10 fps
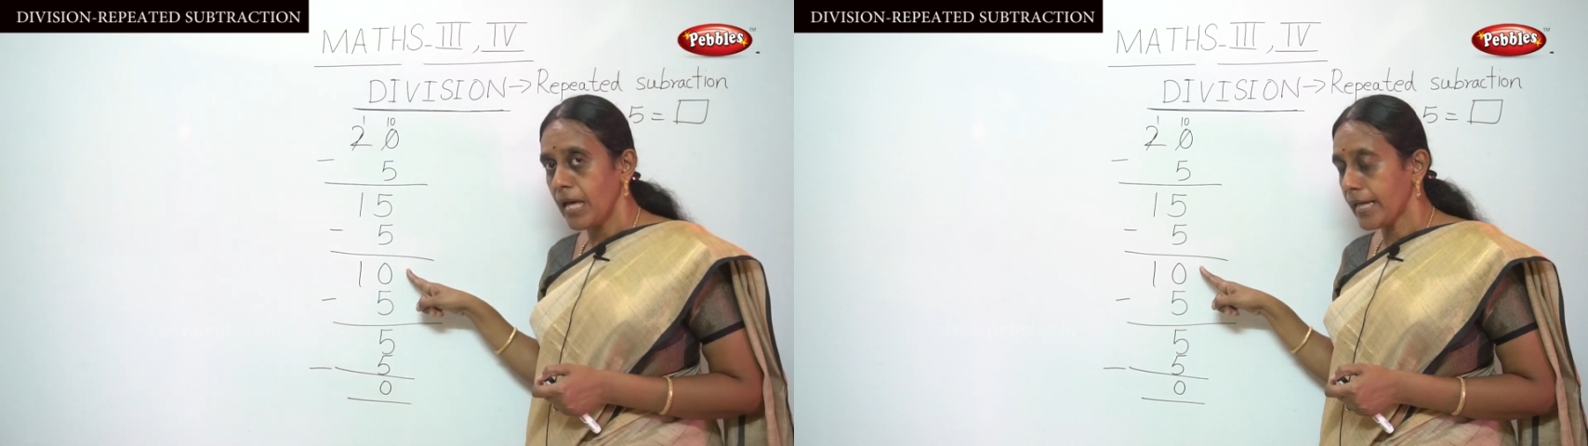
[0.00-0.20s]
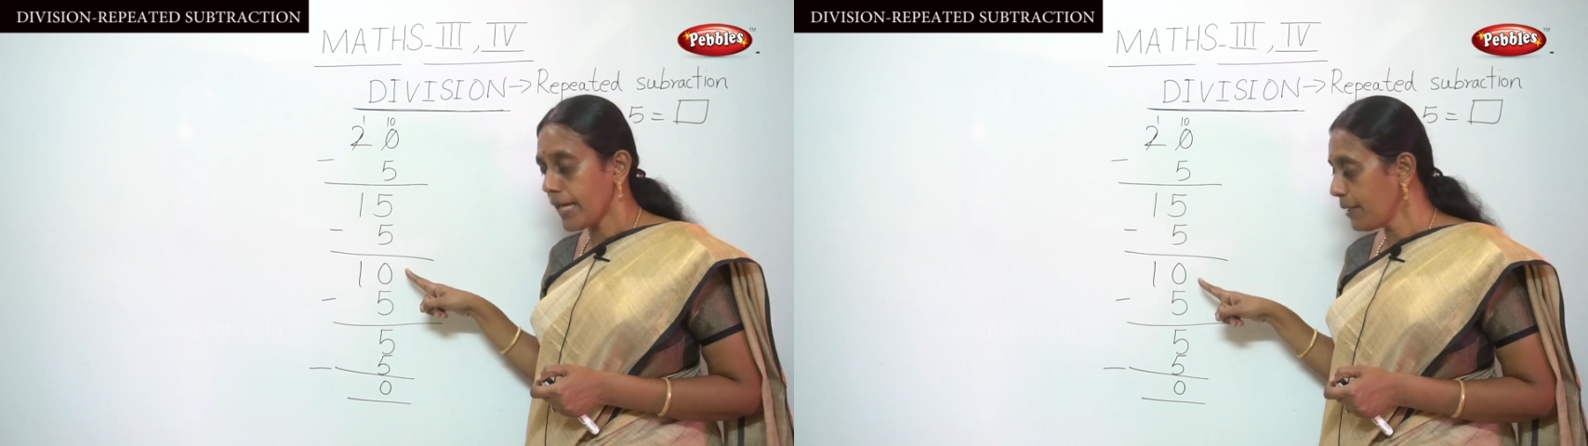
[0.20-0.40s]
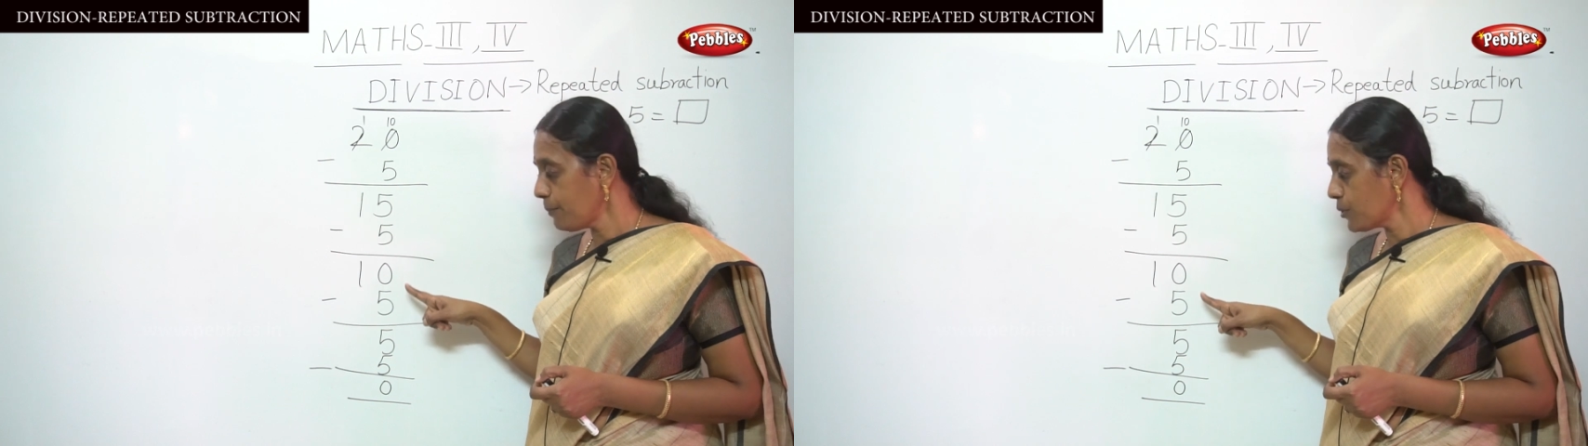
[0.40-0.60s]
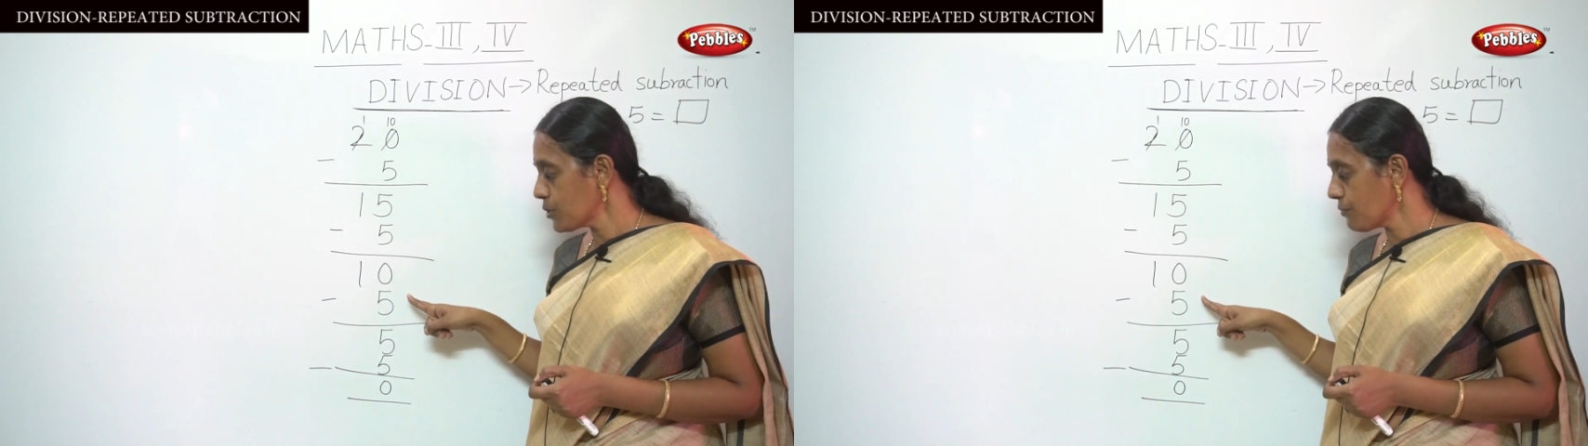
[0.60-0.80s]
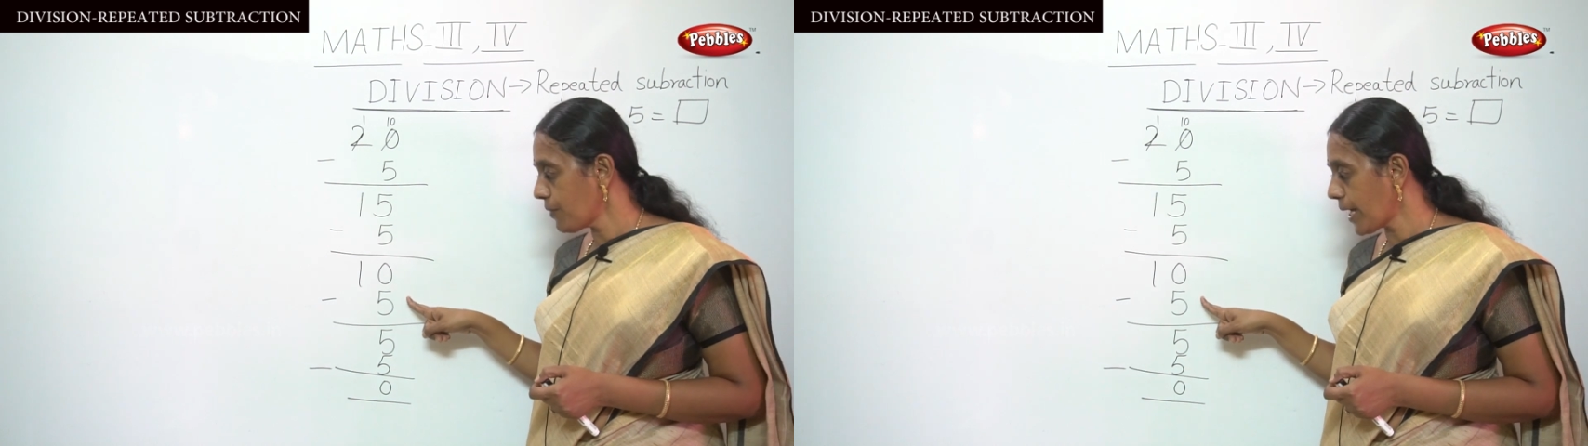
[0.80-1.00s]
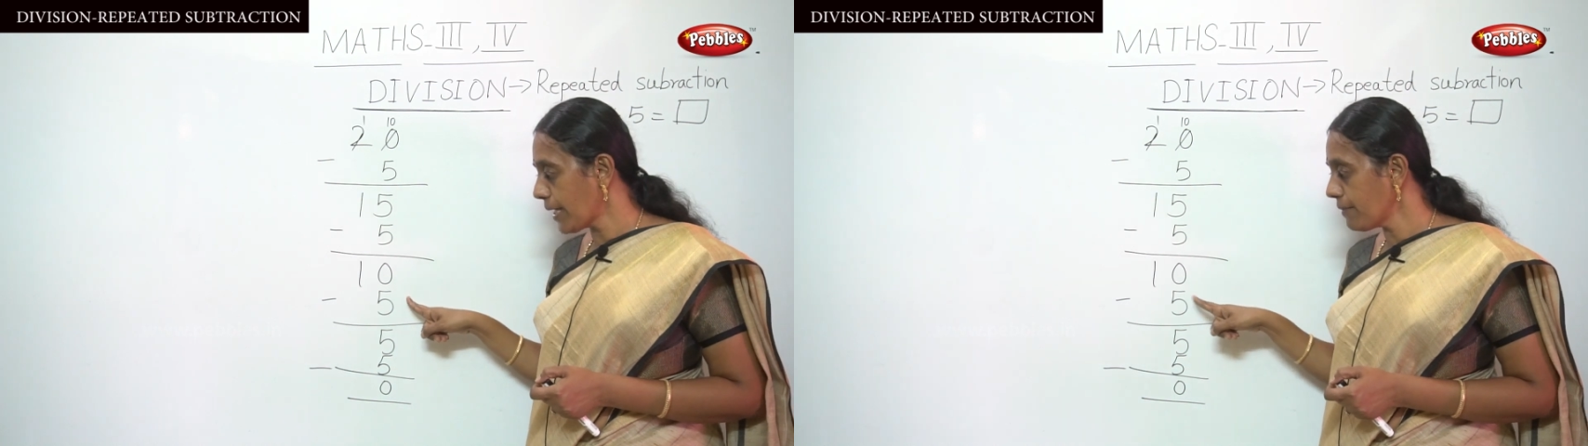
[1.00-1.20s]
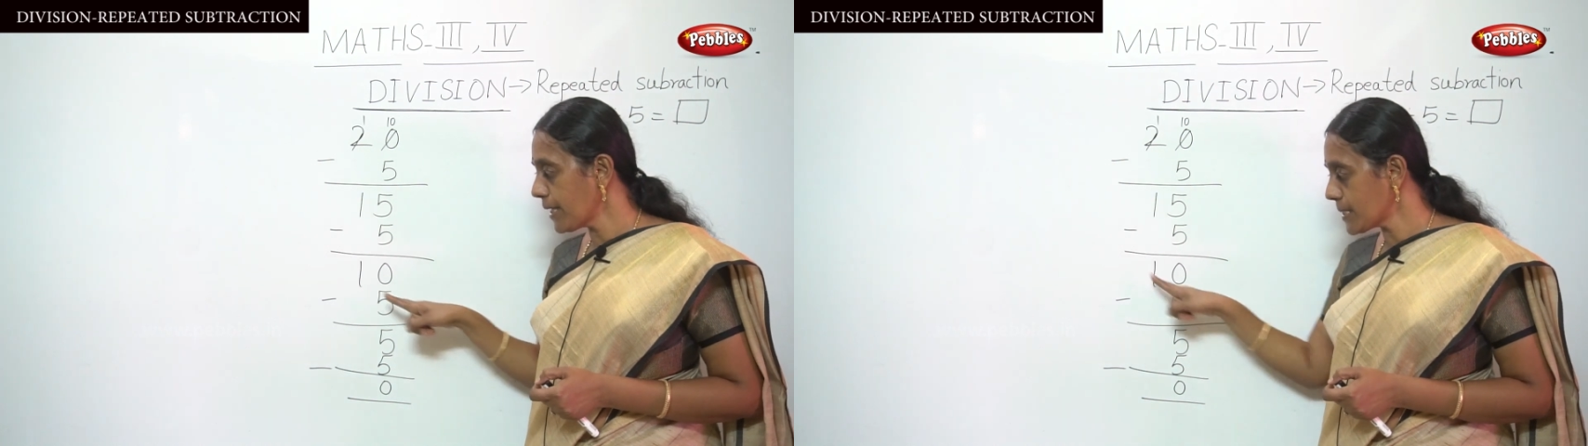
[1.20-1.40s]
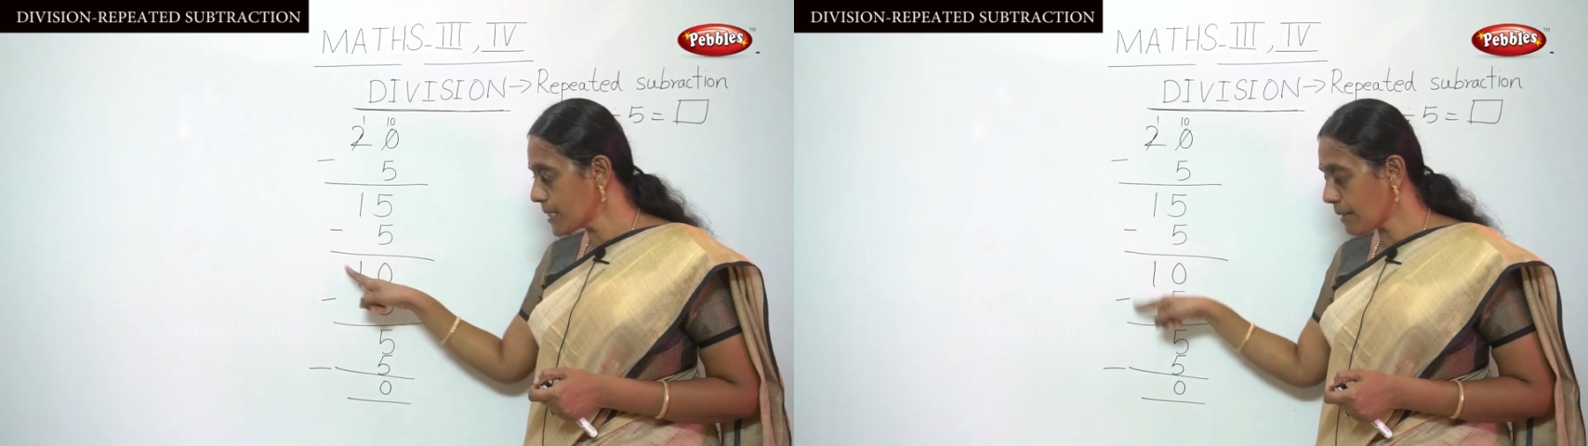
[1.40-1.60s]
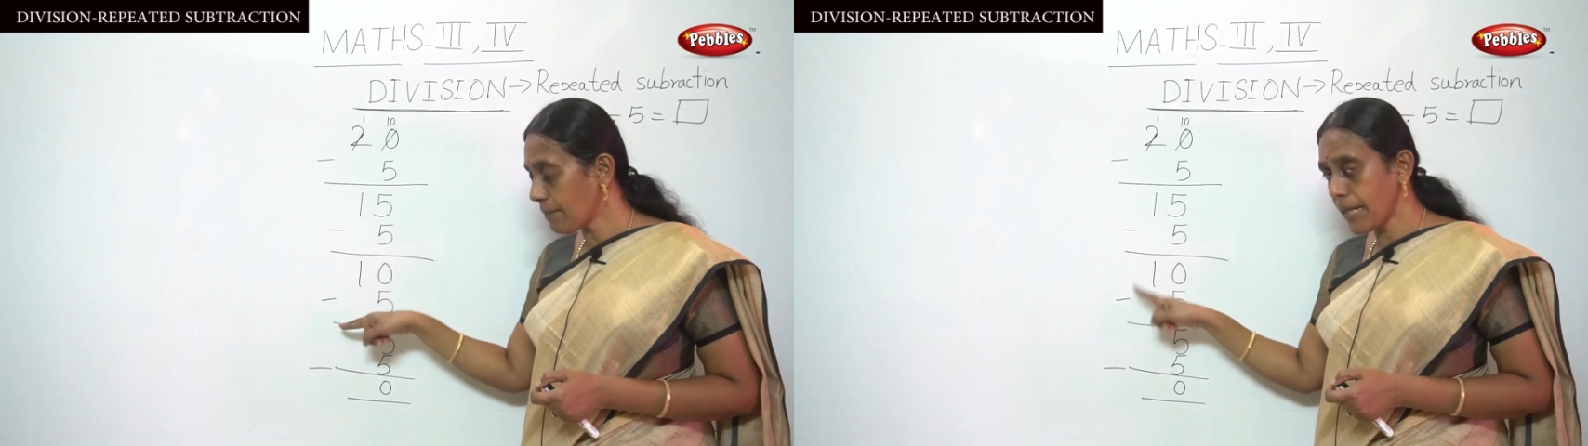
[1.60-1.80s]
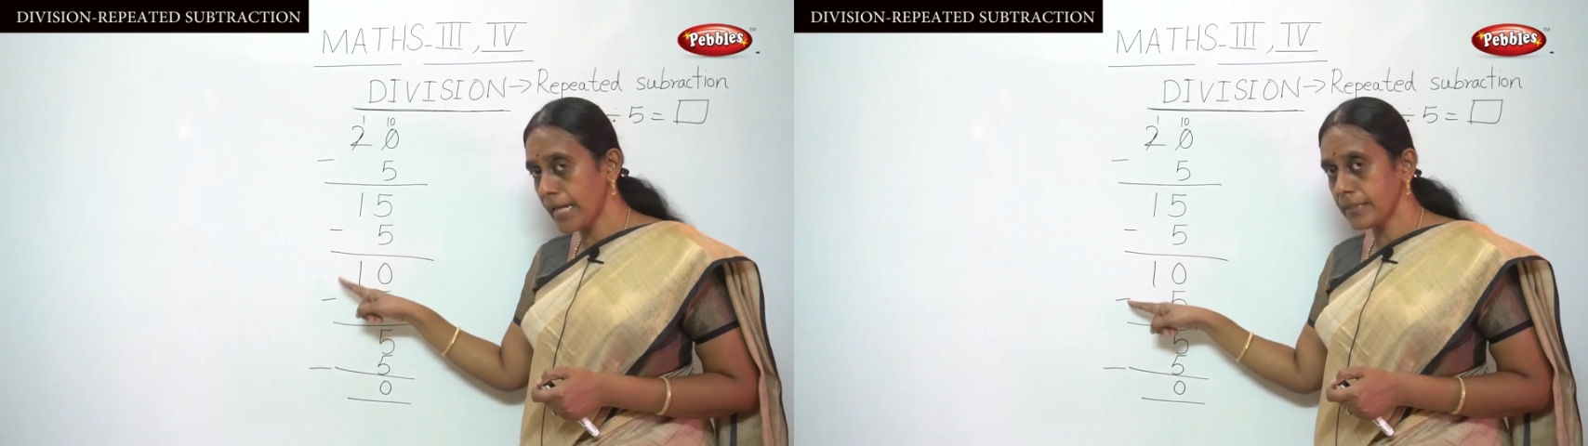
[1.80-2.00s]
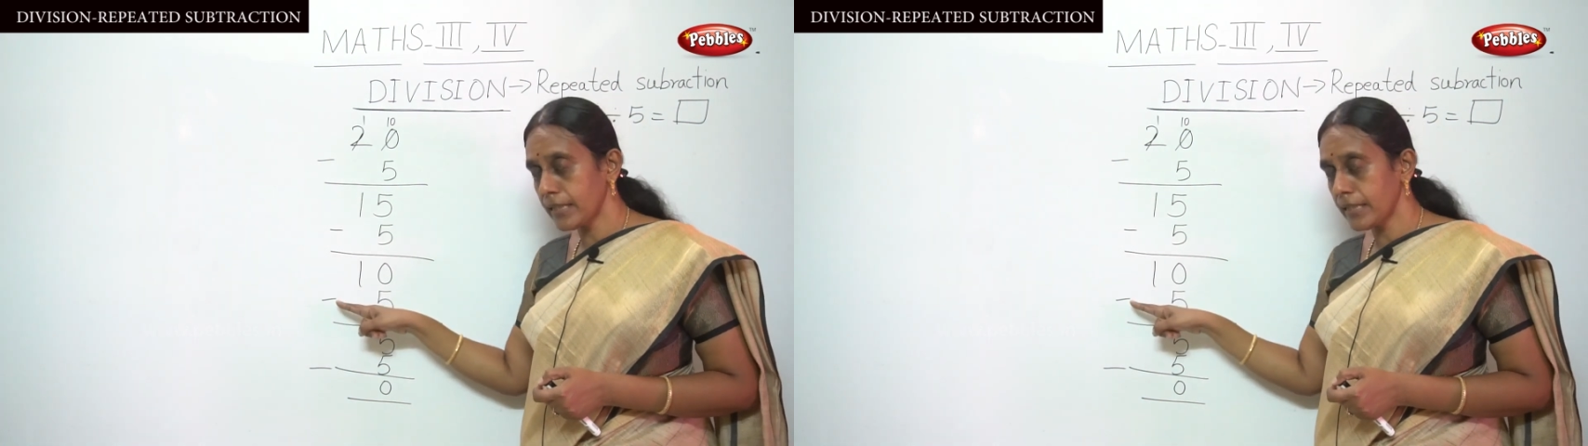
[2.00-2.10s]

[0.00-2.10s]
Again put 5 and subtract